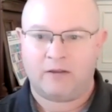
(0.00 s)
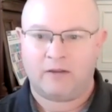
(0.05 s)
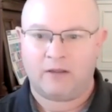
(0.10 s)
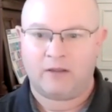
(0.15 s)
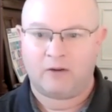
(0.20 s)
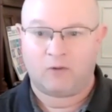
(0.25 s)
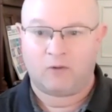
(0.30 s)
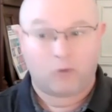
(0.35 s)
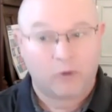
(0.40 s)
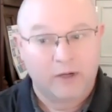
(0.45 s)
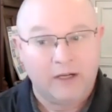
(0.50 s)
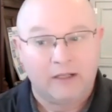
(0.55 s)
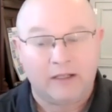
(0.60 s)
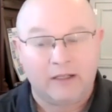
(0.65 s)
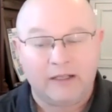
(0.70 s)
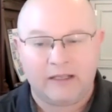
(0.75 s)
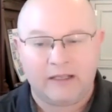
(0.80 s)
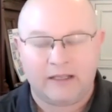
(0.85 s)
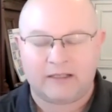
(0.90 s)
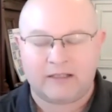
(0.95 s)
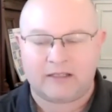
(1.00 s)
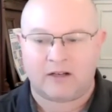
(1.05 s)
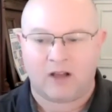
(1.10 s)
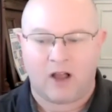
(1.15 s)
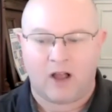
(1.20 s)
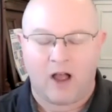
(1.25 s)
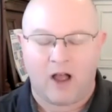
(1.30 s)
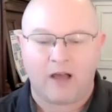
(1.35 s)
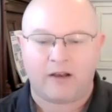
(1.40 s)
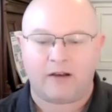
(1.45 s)
that really is an
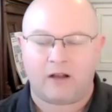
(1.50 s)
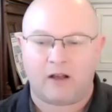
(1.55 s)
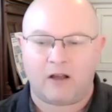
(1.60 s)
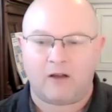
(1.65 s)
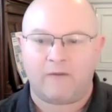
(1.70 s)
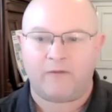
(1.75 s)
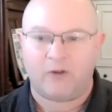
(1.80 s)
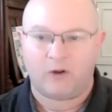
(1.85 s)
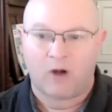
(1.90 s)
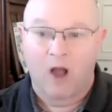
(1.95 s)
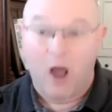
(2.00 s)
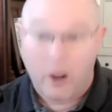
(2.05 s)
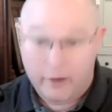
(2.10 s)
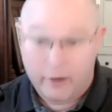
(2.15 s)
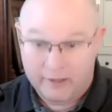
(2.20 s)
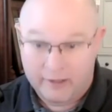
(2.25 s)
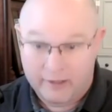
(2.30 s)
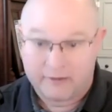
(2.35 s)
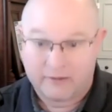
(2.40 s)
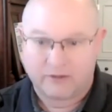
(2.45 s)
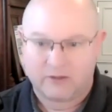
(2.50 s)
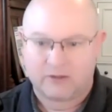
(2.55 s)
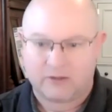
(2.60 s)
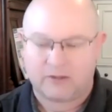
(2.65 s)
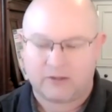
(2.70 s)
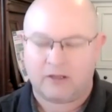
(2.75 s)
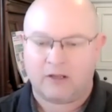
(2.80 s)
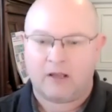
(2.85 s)
audit of your audience.